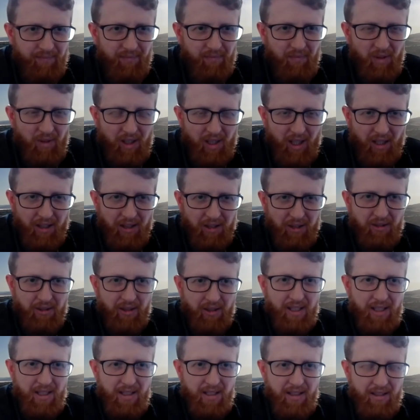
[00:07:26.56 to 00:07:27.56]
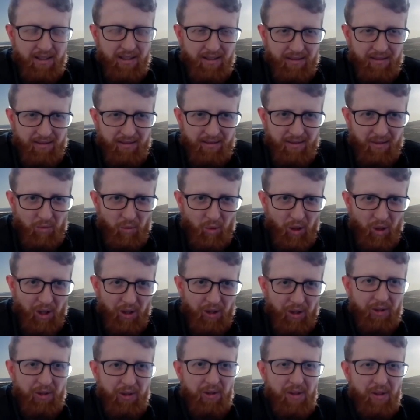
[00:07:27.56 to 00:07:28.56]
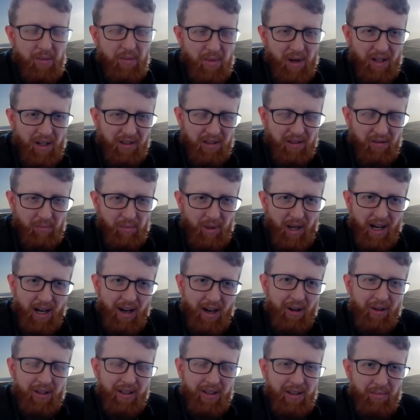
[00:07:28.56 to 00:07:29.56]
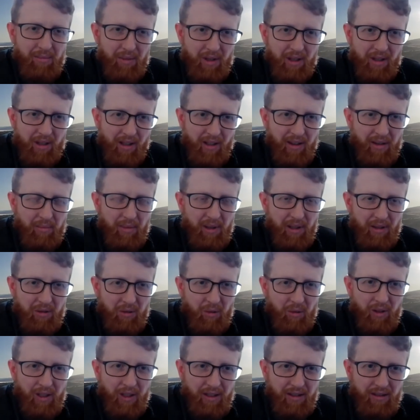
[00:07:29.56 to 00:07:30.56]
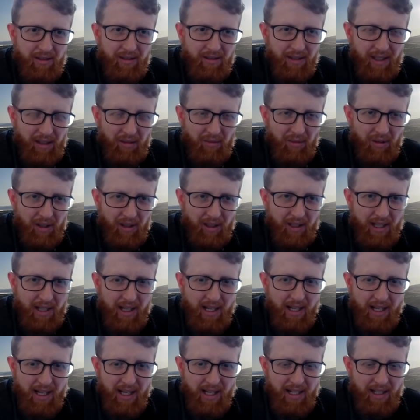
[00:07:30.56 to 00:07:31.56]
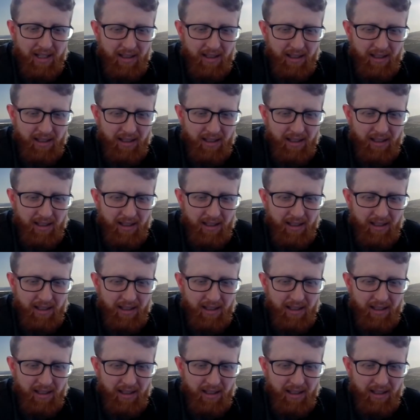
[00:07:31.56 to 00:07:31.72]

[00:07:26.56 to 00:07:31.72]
country worth amounts of power and behind the Bitcoin network. Yeah.